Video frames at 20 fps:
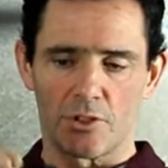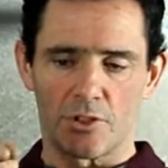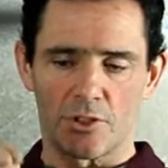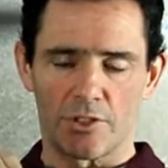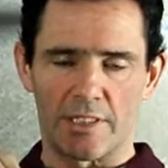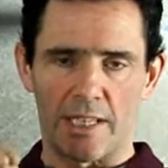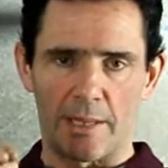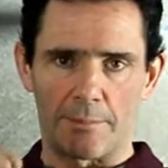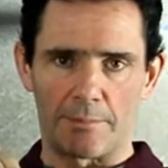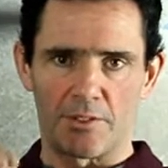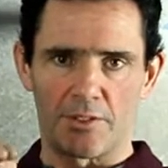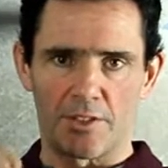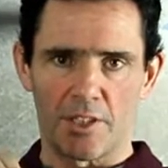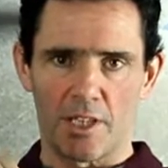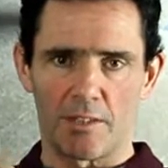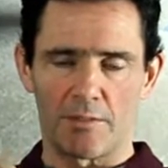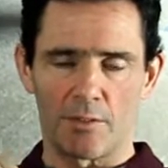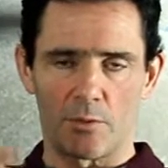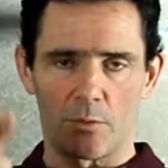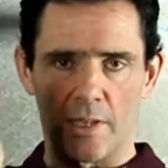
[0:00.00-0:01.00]
Just tap the
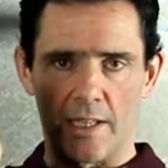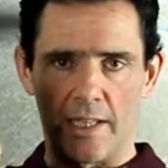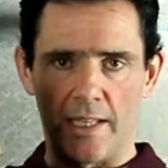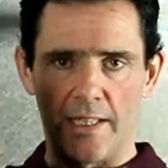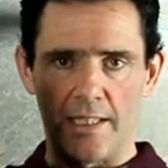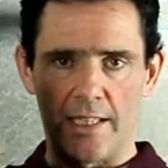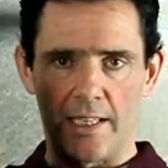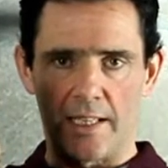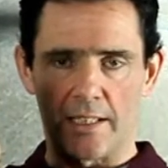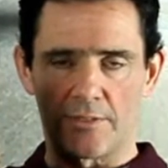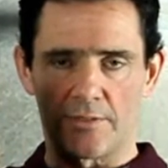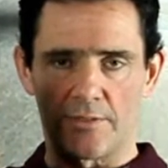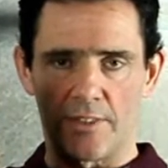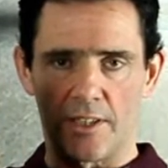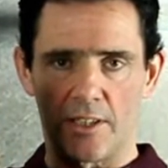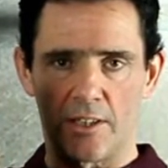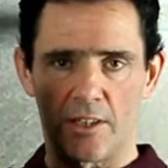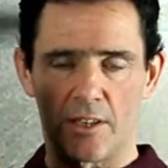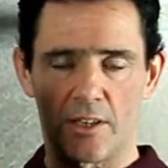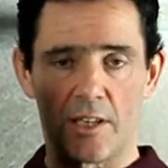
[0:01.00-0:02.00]
side of it with the index
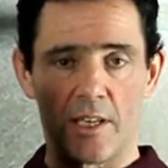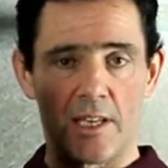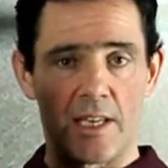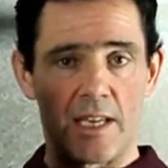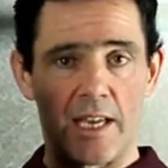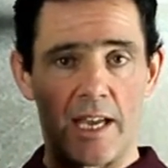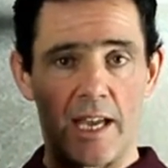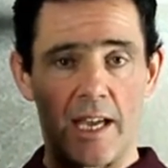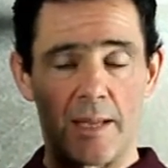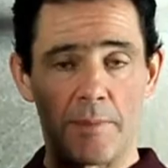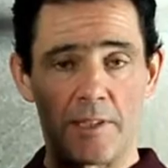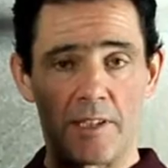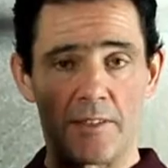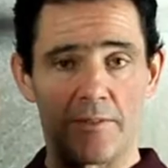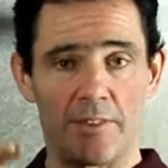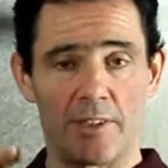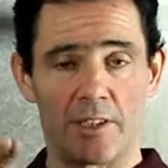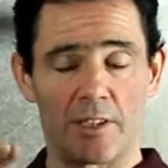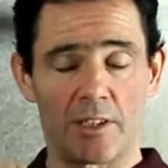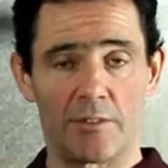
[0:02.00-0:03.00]
finger and middle
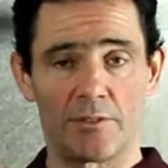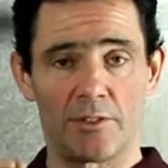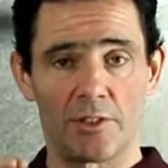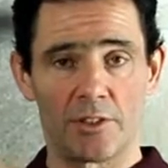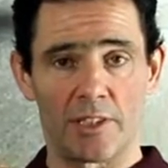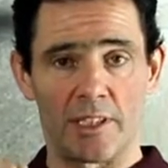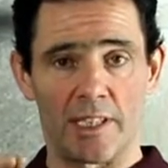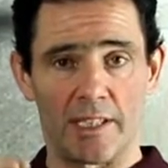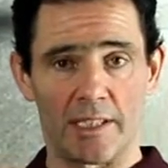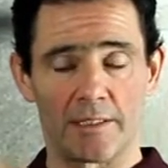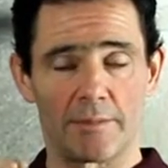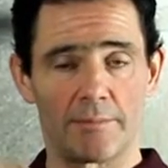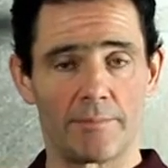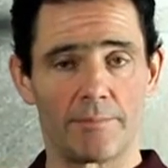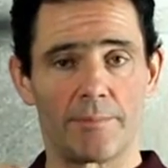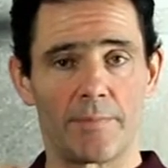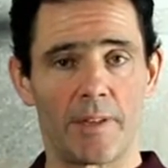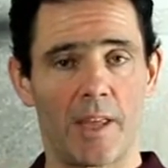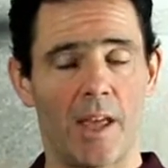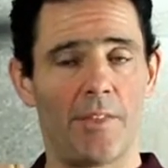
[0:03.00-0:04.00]
finger of the other hand.
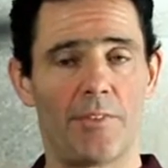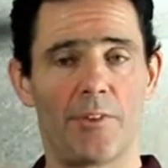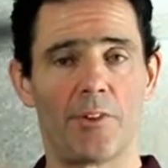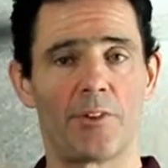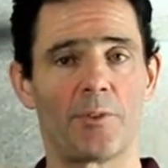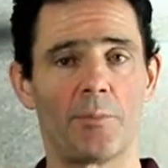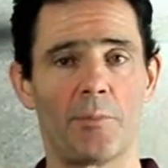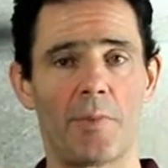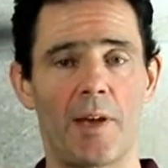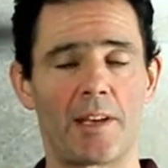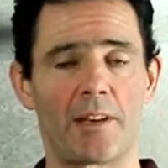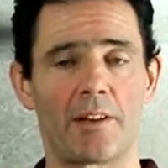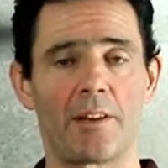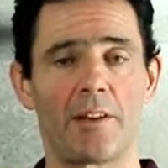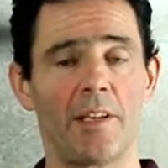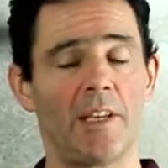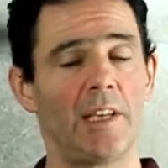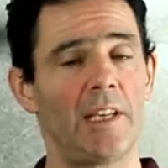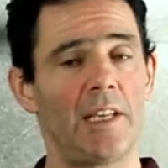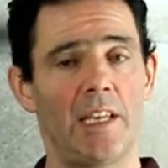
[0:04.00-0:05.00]
It doesn't
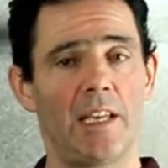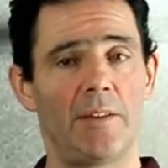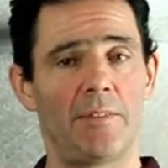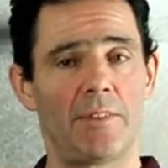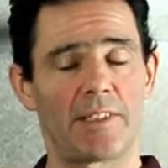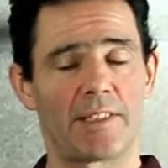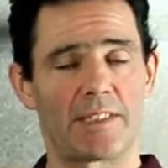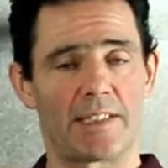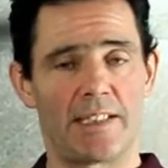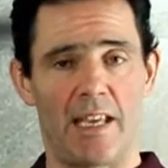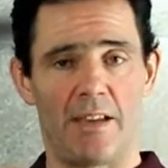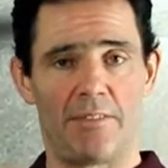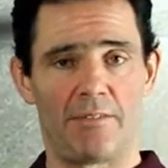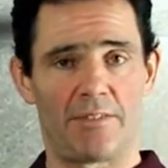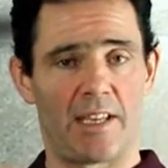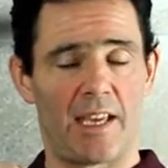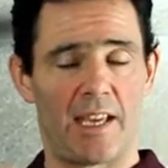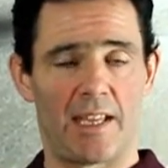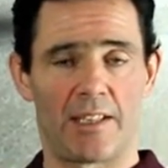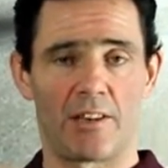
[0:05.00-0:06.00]
matter if it's
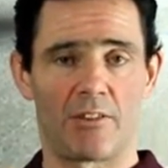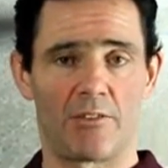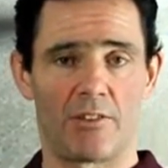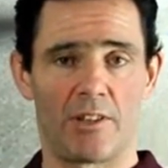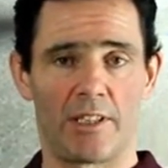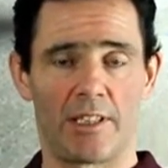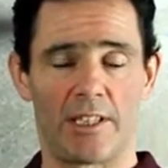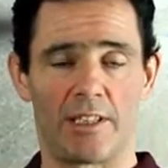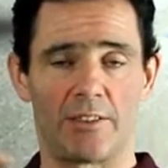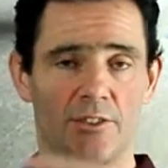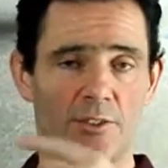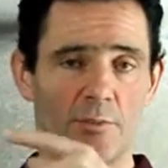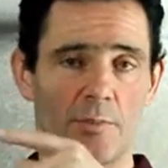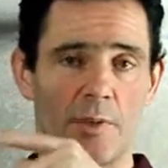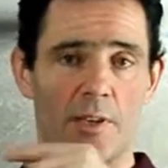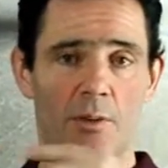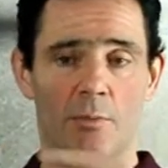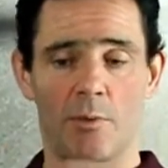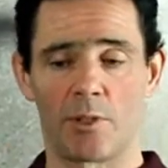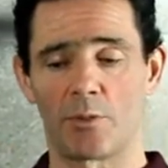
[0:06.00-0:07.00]
left hand or right hand, doesn't
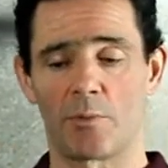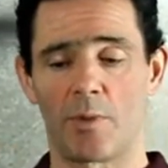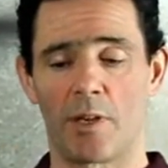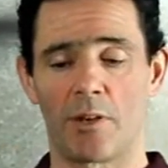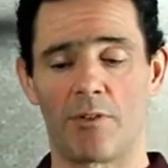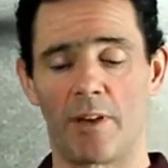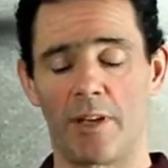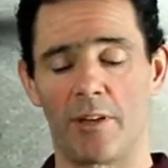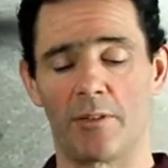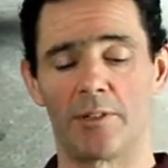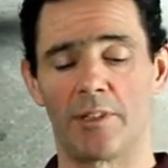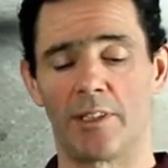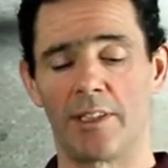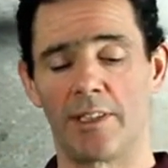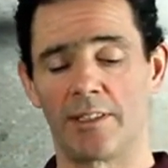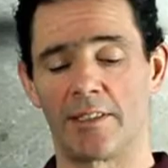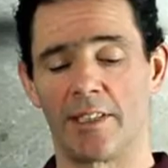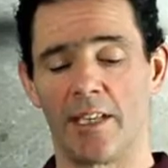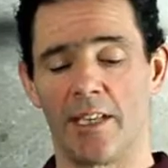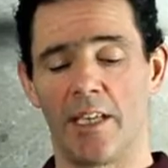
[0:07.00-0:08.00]
matter which way round it
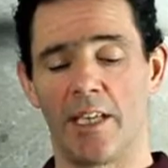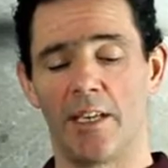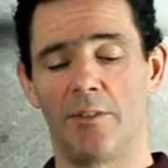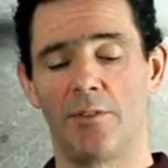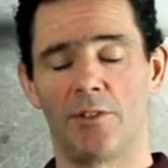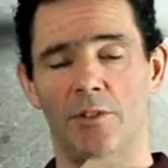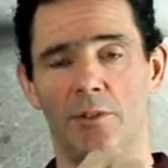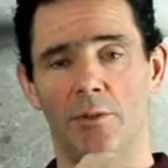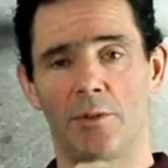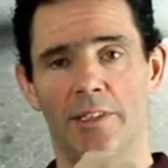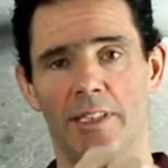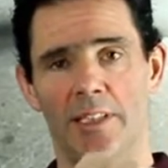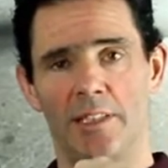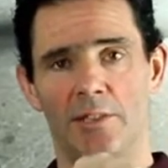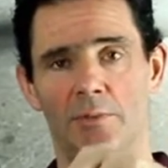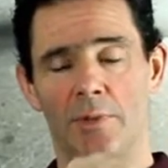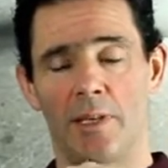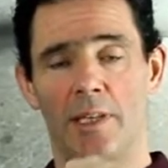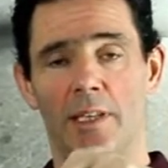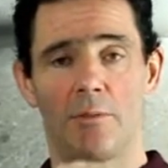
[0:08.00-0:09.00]
is. If you do it
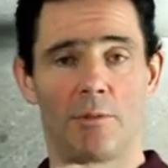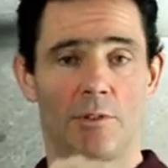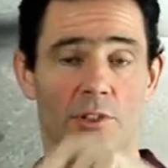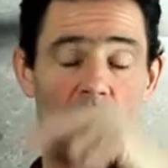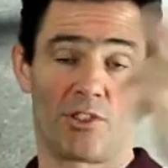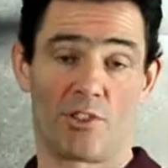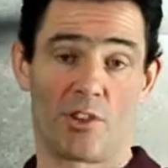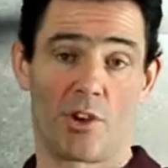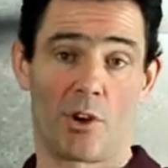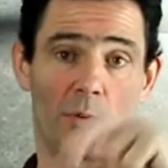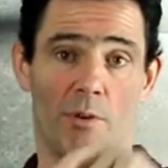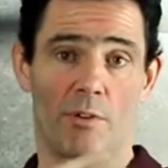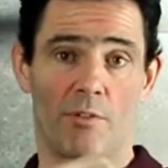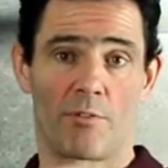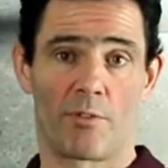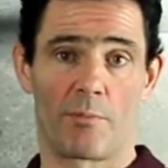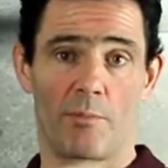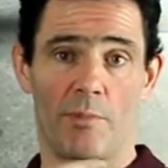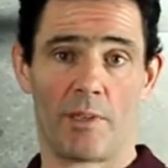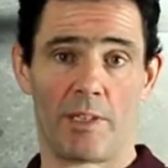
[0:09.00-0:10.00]
this way, which is awkward
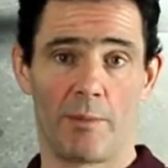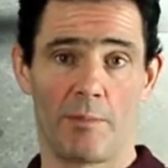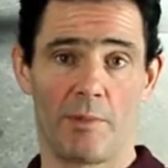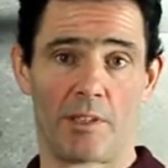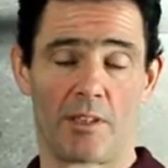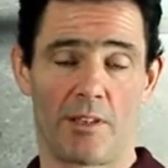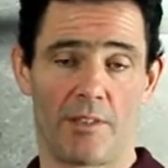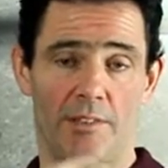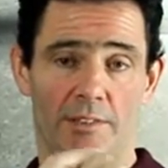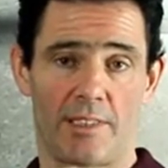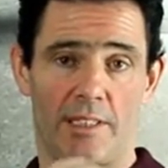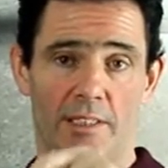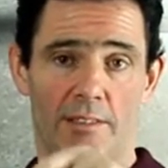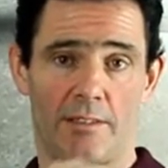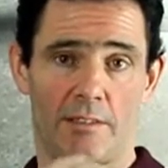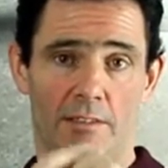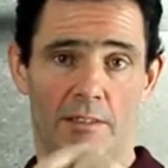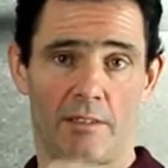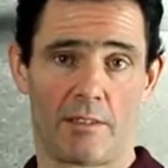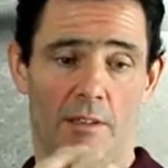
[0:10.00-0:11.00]
for me because
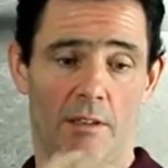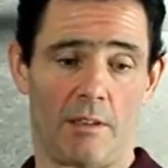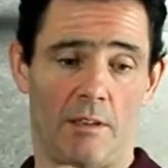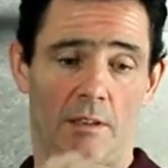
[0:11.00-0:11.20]
that's